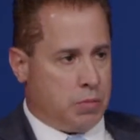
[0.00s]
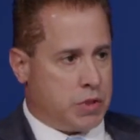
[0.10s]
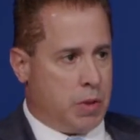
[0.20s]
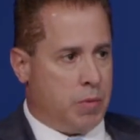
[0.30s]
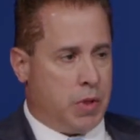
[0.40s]

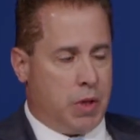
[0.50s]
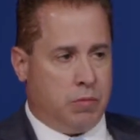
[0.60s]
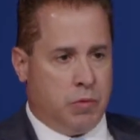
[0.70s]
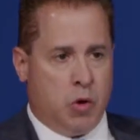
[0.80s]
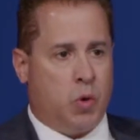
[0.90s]
some of the
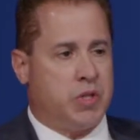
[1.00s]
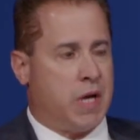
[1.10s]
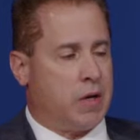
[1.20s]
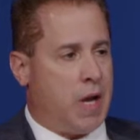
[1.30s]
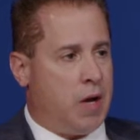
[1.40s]
newer
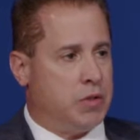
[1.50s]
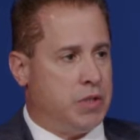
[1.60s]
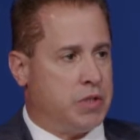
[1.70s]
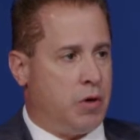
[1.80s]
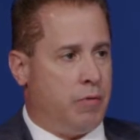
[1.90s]

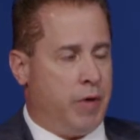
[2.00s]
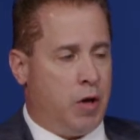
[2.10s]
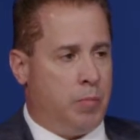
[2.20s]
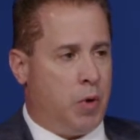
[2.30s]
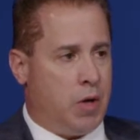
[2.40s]
technologies that are
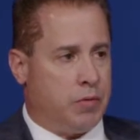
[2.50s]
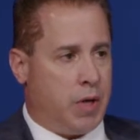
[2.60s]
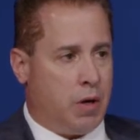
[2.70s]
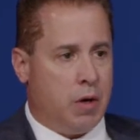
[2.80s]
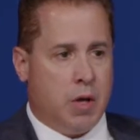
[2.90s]
available out
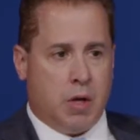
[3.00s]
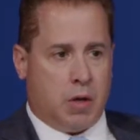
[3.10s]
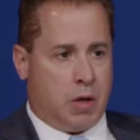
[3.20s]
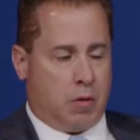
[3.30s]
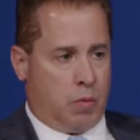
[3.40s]
there.
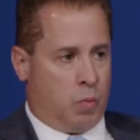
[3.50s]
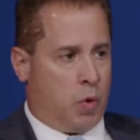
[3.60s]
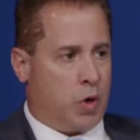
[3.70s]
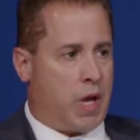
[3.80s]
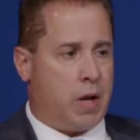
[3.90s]

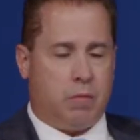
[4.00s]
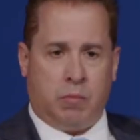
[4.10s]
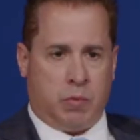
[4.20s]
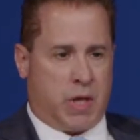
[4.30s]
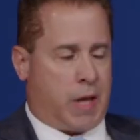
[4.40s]

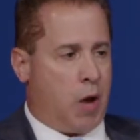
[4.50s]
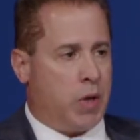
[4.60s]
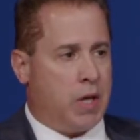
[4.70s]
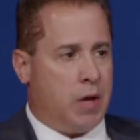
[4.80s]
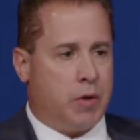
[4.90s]
The county
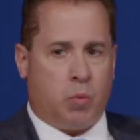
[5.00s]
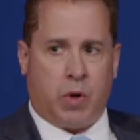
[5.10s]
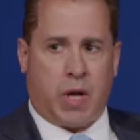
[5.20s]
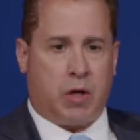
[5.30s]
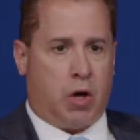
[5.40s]
get out there and
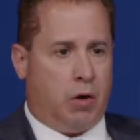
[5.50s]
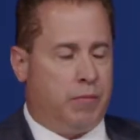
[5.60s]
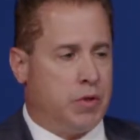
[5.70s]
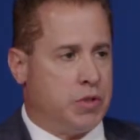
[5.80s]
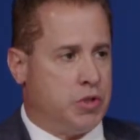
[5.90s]
work on
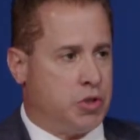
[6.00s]
culverts and